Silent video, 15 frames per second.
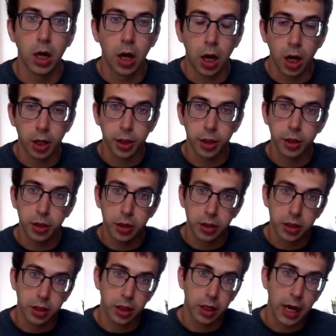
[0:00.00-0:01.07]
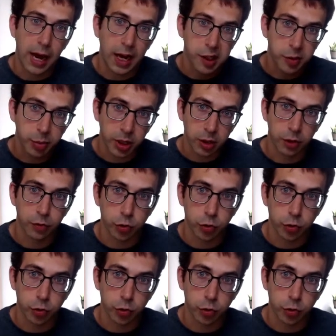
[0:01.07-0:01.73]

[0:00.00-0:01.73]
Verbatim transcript: A third aspect of